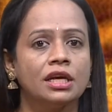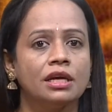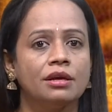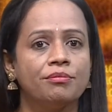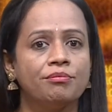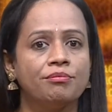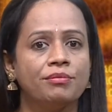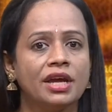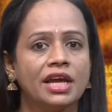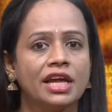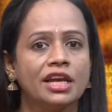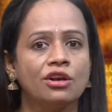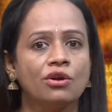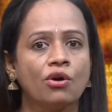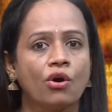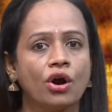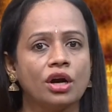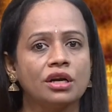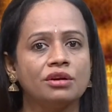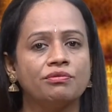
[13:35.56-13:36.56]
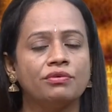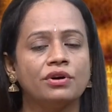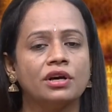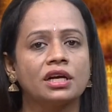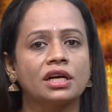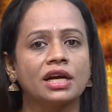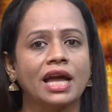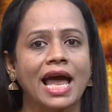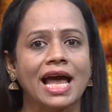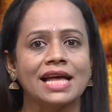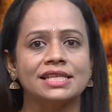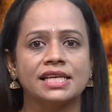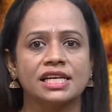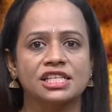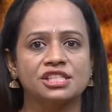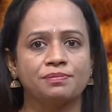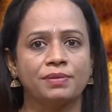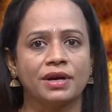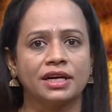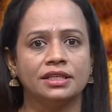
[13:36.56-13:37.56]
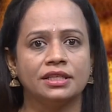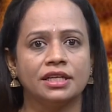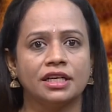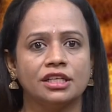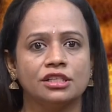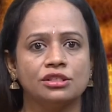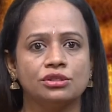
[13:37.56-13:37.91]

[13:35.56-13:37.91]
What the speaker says: may not work as expected.